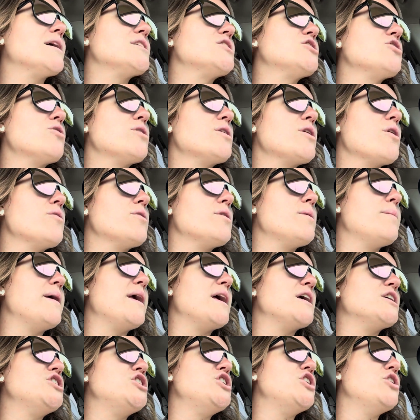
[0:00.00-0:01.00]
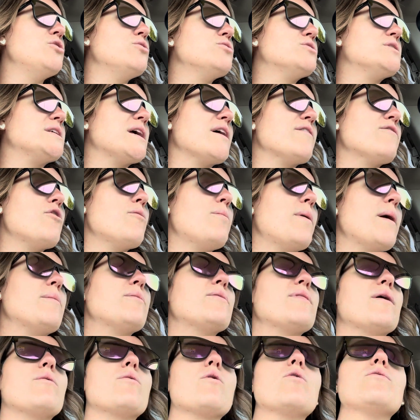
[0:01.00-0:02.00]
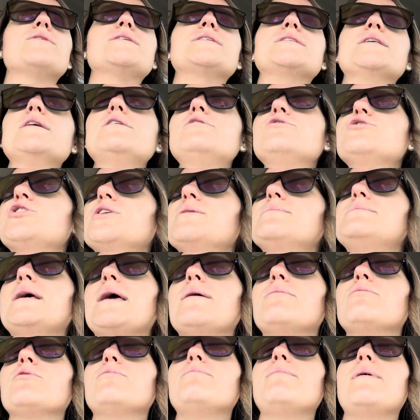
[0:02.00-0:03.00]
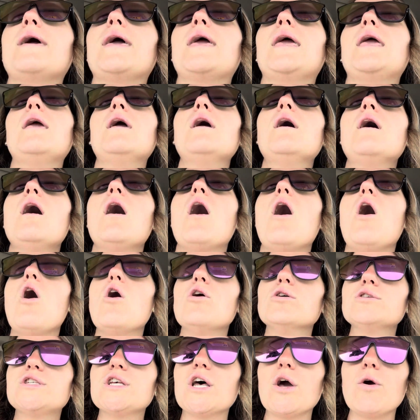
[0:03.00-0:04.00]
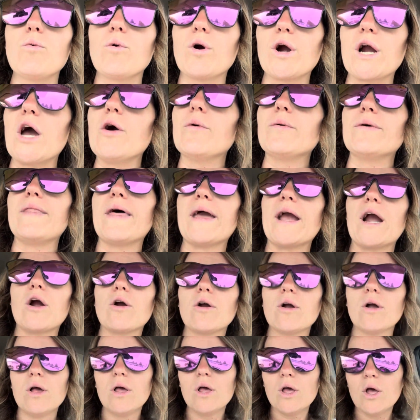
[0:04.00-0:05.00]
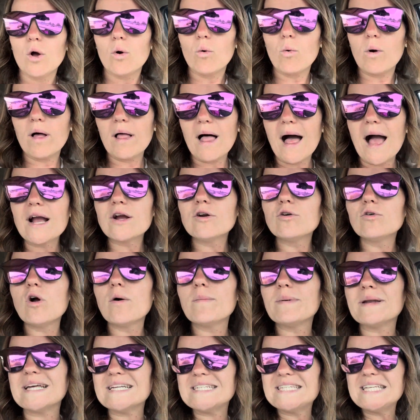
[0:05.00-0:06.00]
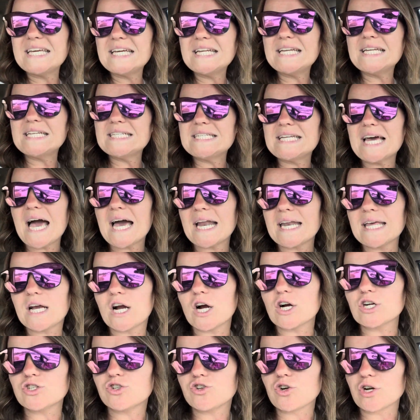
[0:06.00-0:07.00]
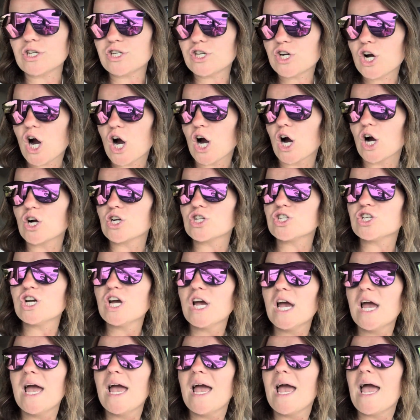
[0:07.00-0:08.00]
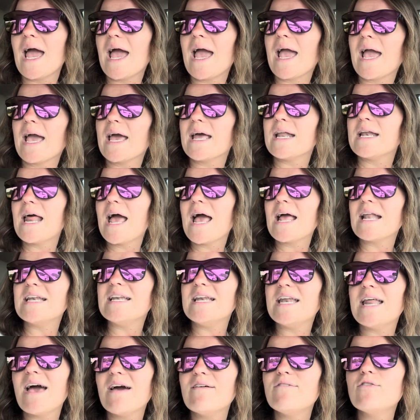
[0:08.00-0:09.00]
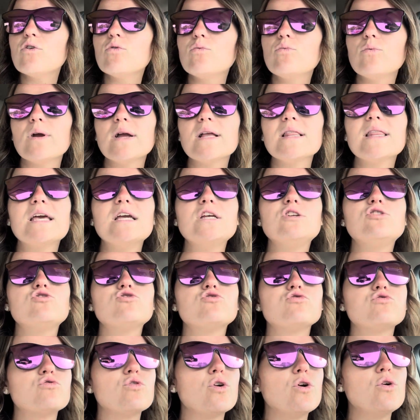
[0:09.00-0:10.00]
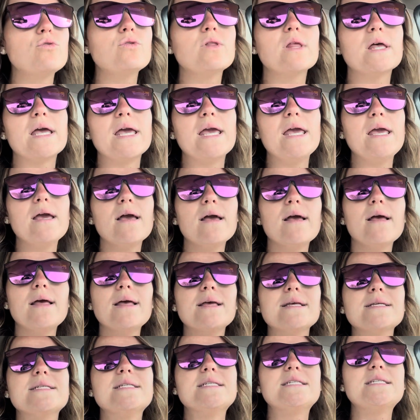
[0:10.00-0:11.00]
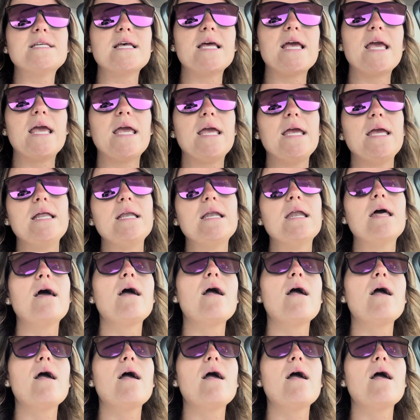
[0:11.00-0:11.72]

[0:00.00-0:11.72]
started going to BSU. Several people that were on this leadership team with me also were going there. Well, I grew up in a teeny tiny country church and had never really truly seen